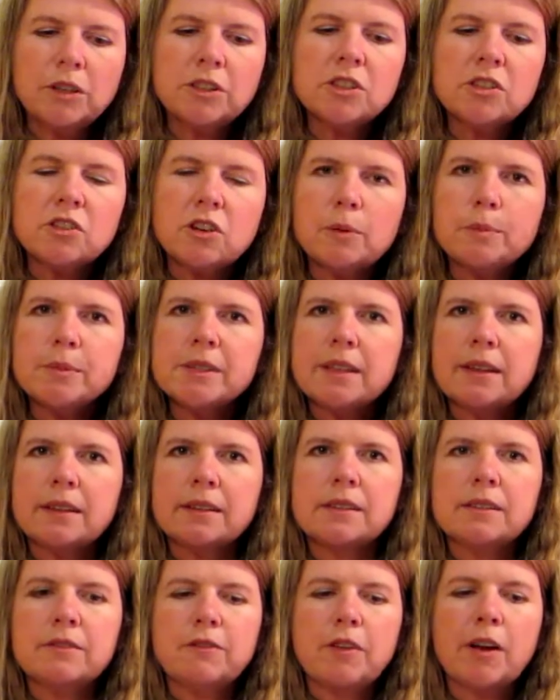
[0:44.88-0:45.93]
stops
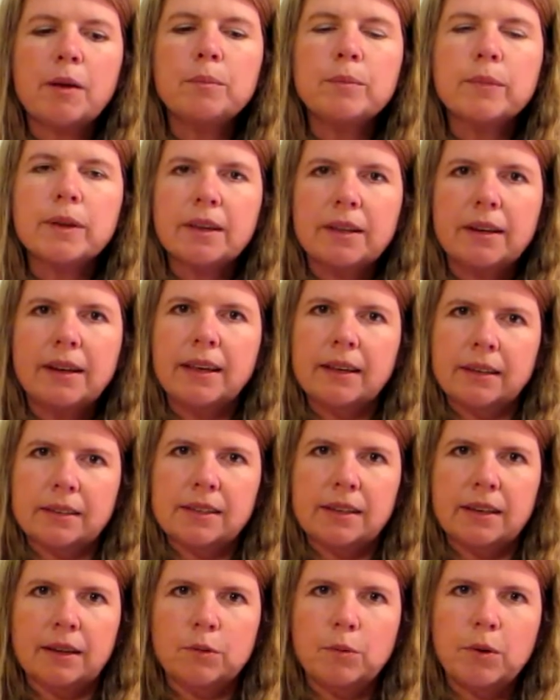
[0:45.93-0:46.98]
us from
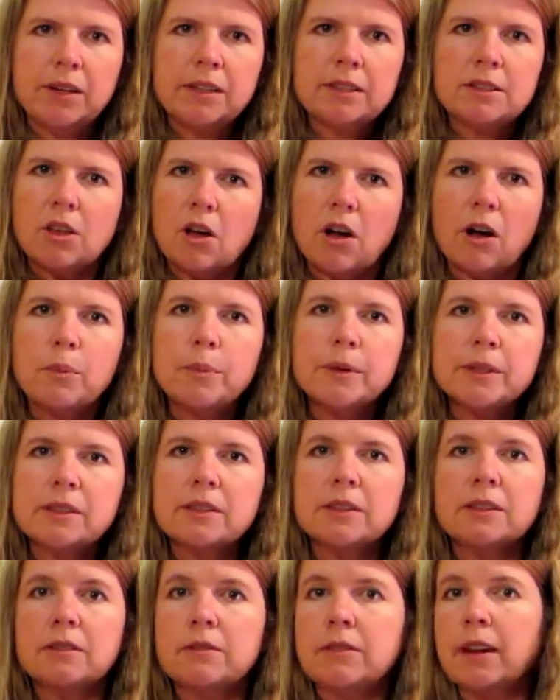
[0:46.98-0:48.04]
connecting? What is the
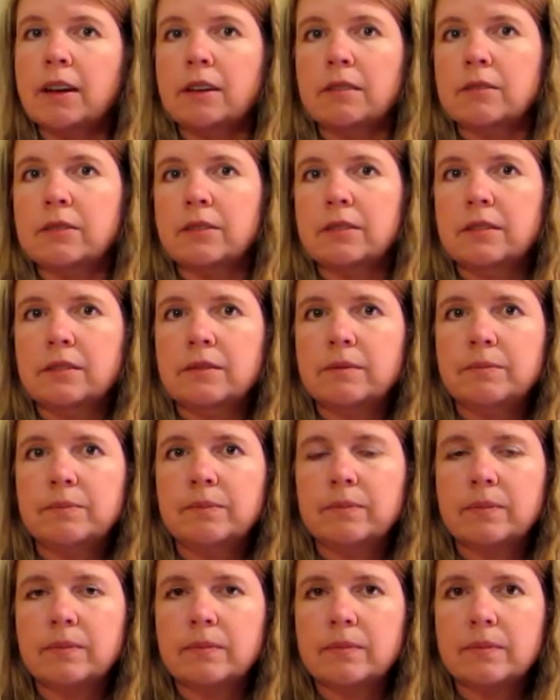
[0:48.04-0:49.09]
opposite of love?
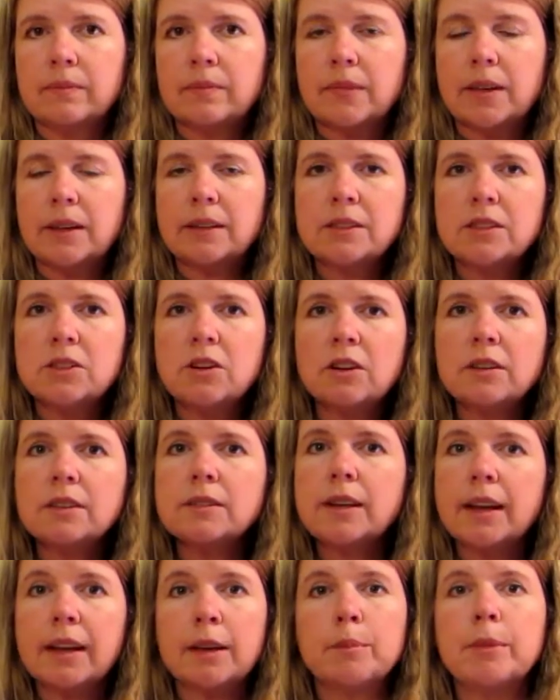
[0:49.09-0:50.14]
It's
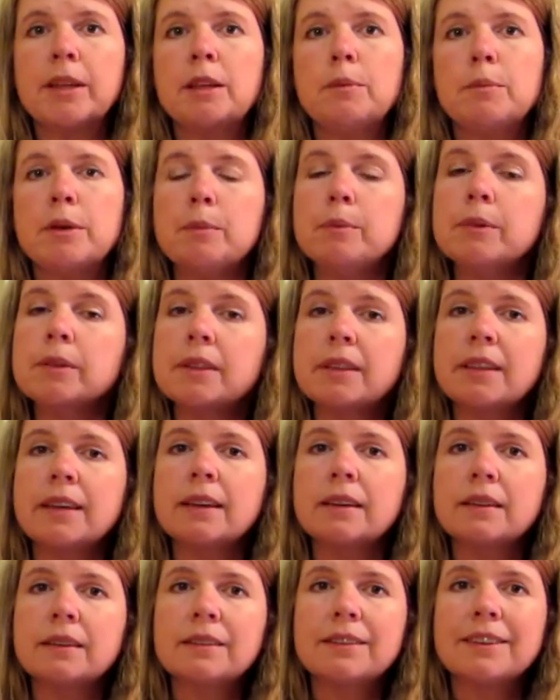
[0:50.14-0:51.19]
not like many people
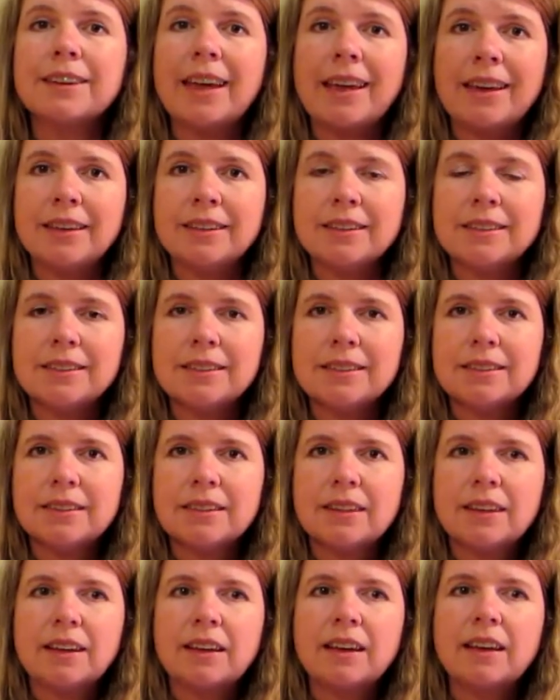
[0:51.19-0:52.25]
think, hate.
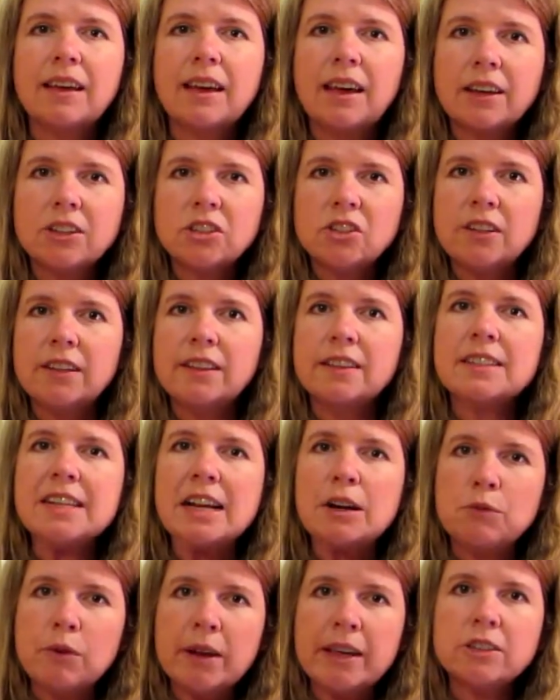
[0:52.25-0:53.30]
Actually, the
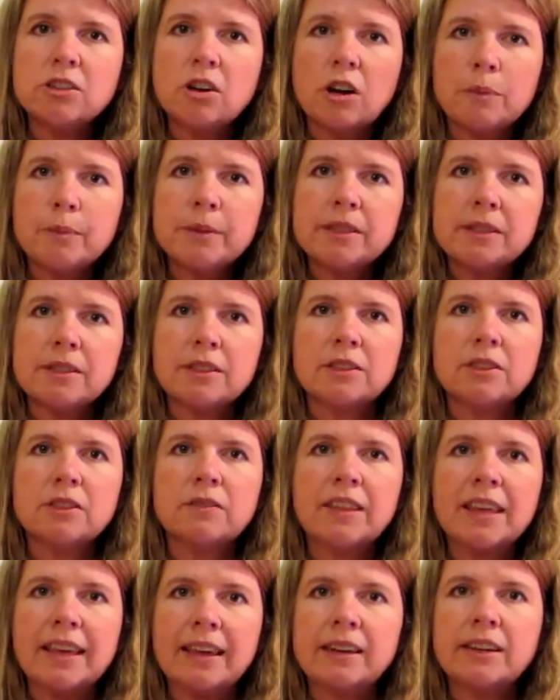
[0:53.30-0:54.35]
direct opposite
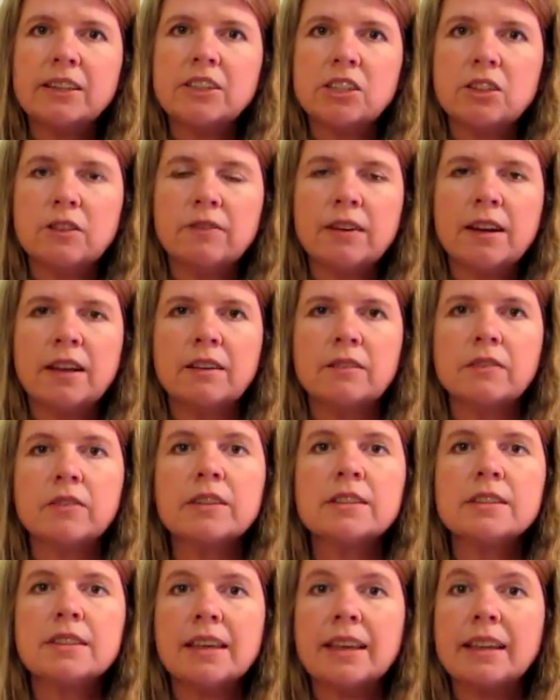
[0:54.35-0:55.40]
of the energy of love
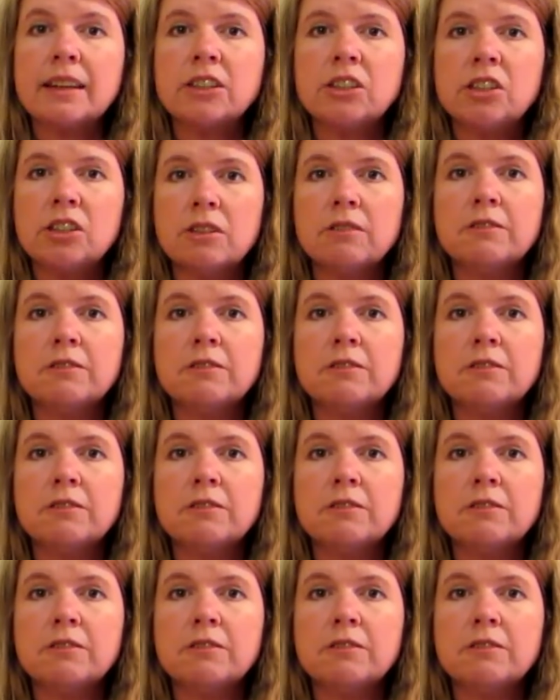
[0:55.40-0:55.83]
is the energy of